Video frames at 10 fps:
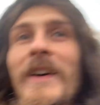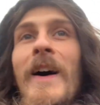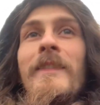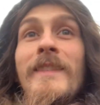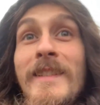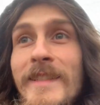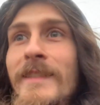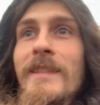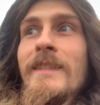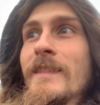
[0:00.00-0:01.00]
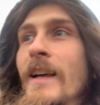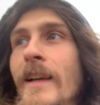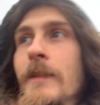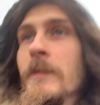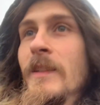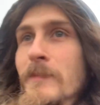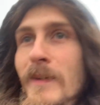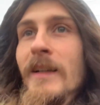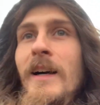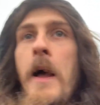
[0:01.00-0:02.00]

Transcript: Obviously, it's the enemy, but